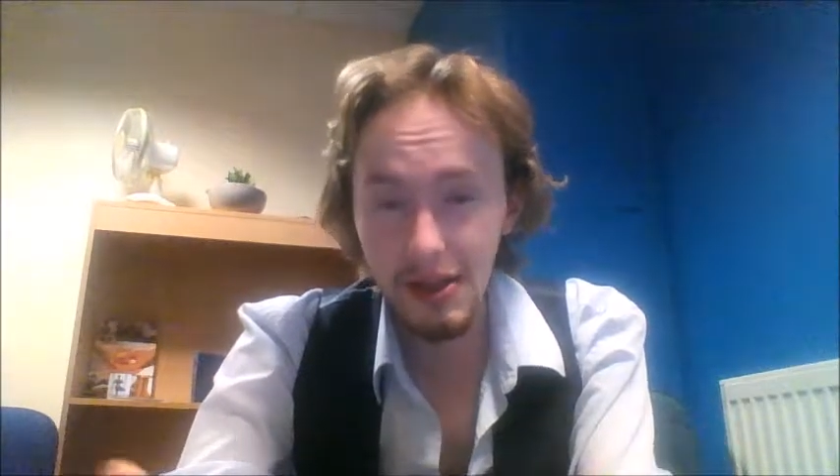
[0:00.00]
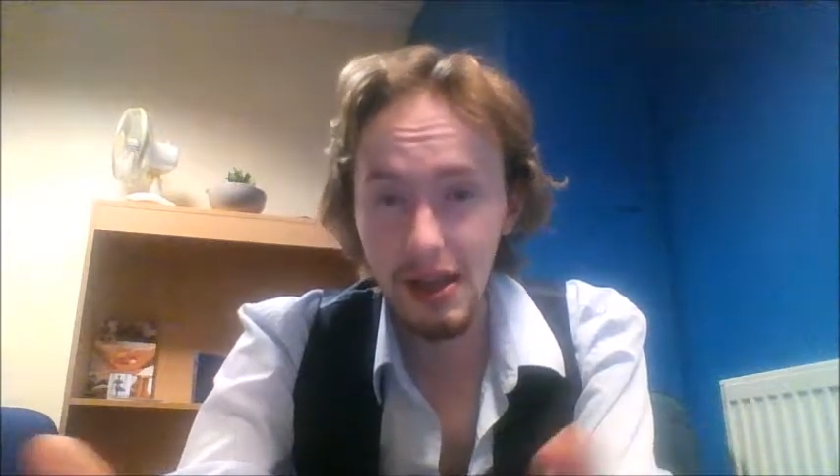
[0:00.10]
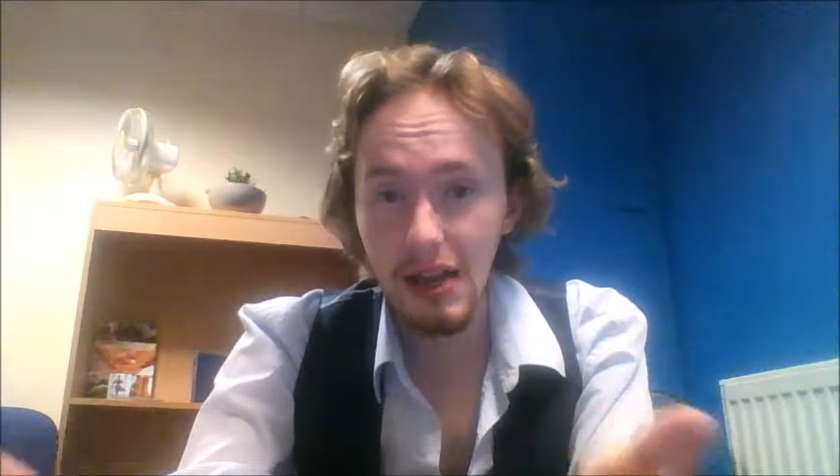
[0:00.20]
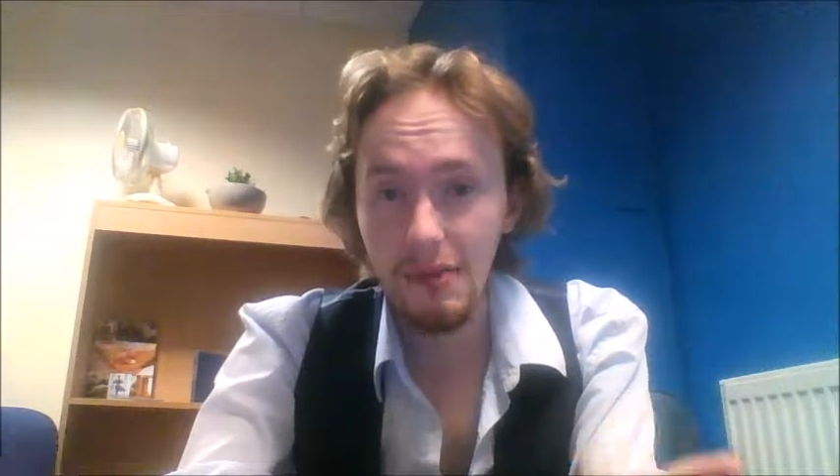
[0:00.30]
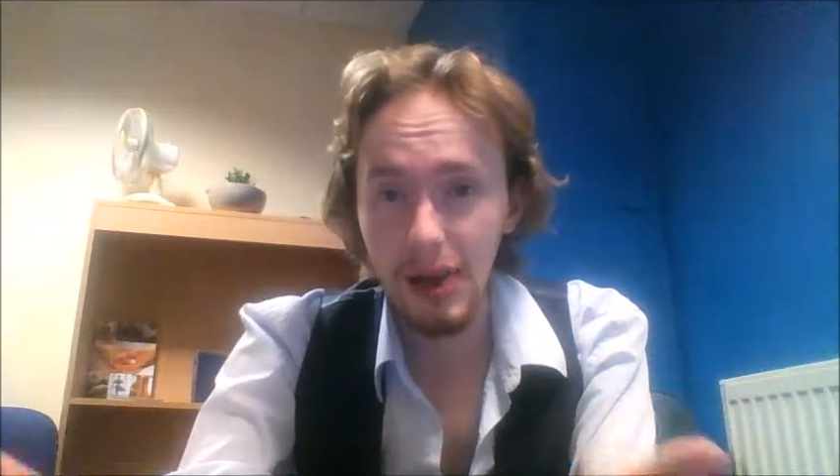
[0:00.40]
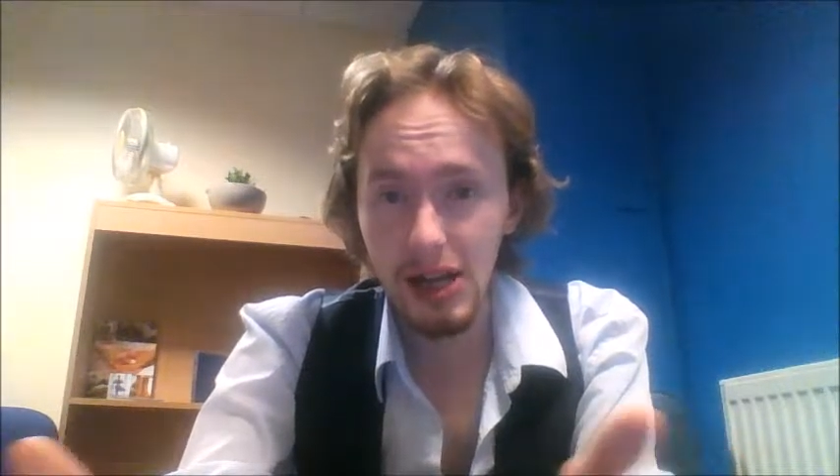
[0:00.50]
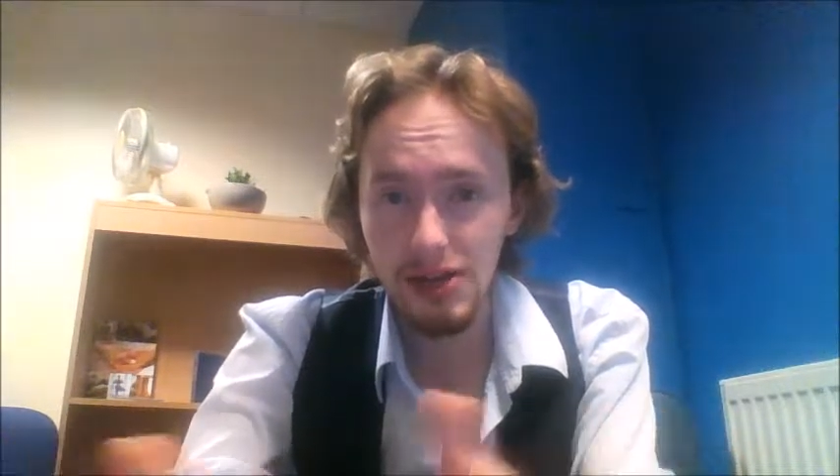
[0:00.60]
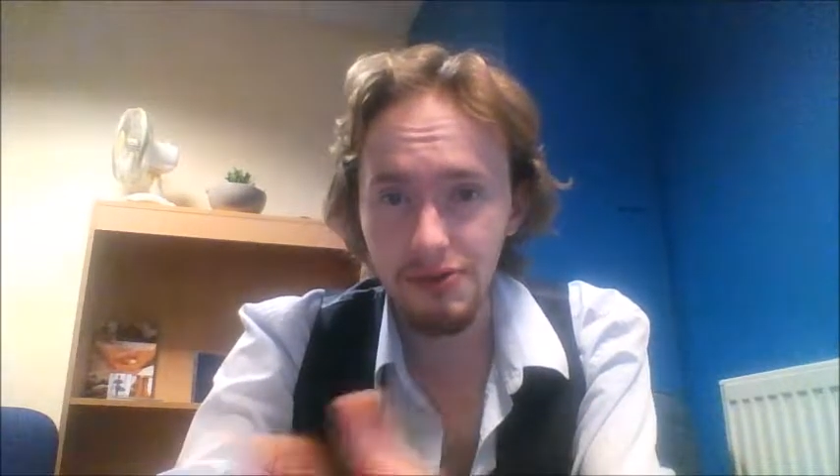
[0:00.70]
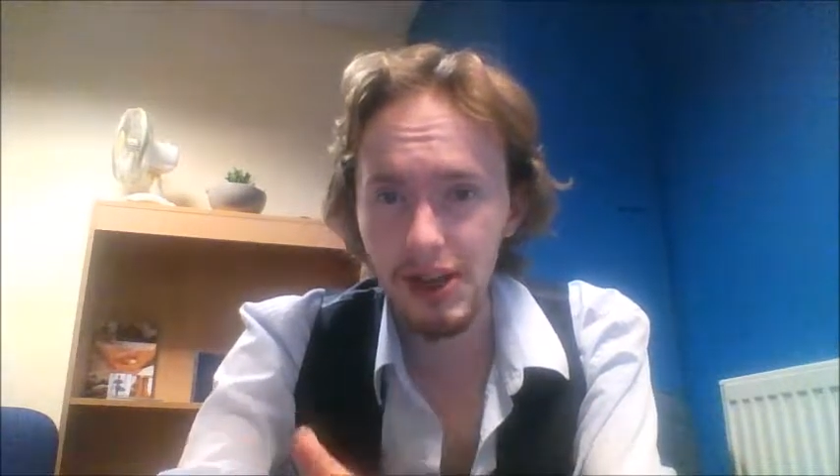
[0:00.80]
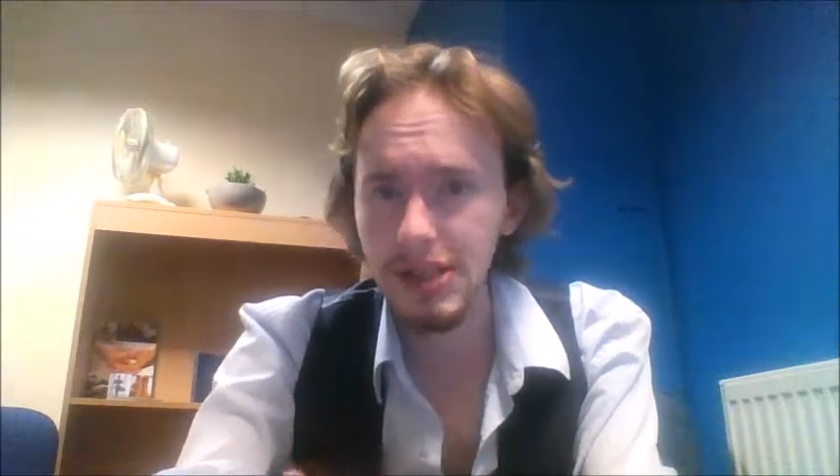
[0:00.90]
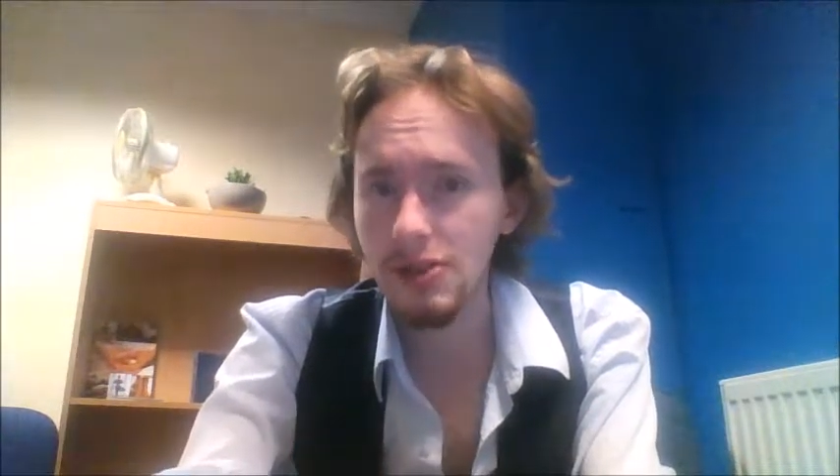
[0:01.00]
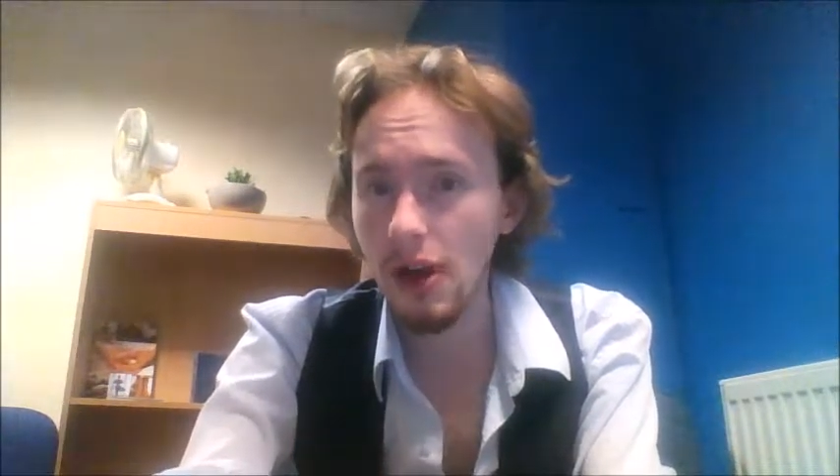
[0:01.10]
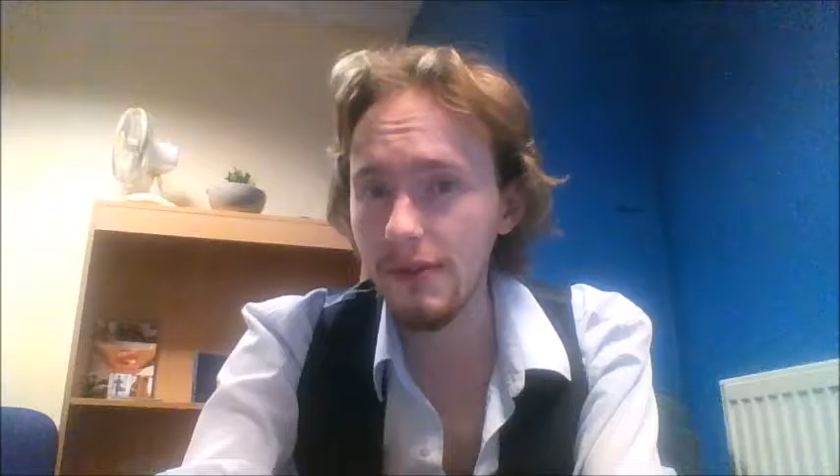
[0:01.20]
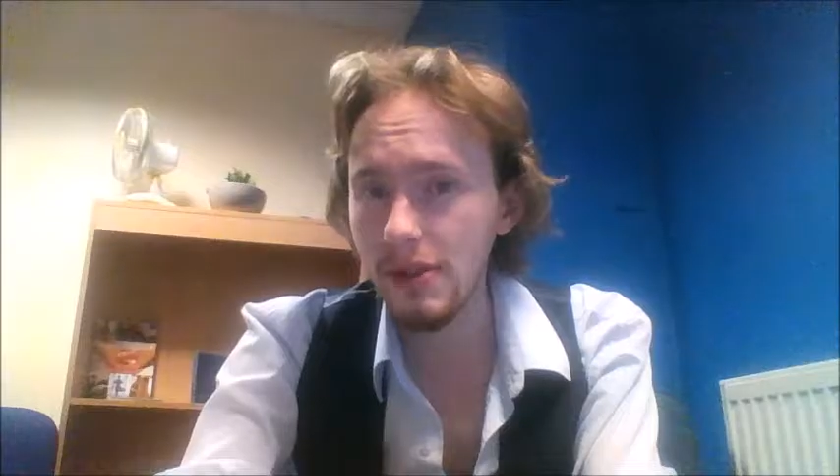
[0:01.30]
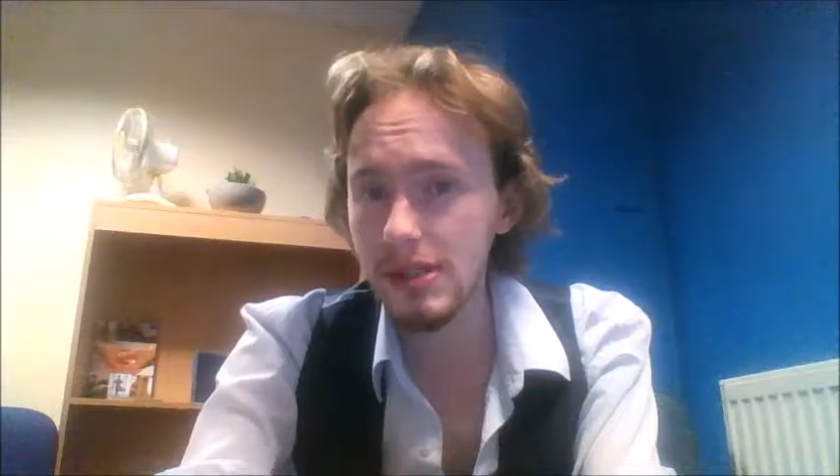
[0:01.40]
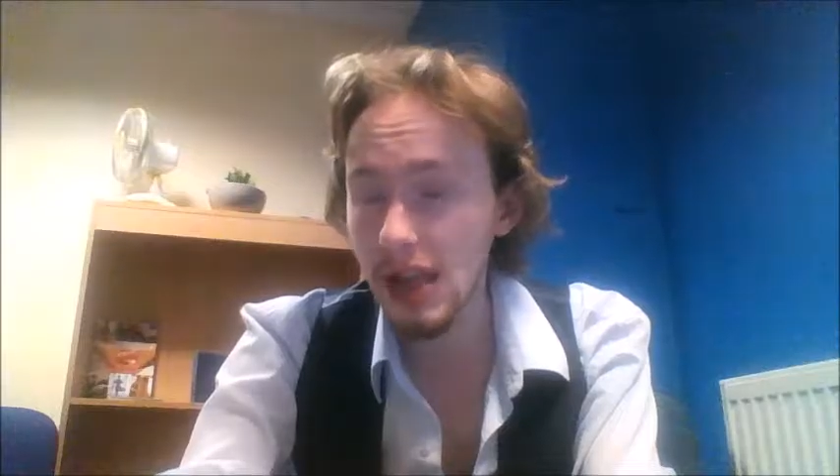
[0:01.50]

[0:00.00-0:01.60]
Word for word: to have a bash at writing novels.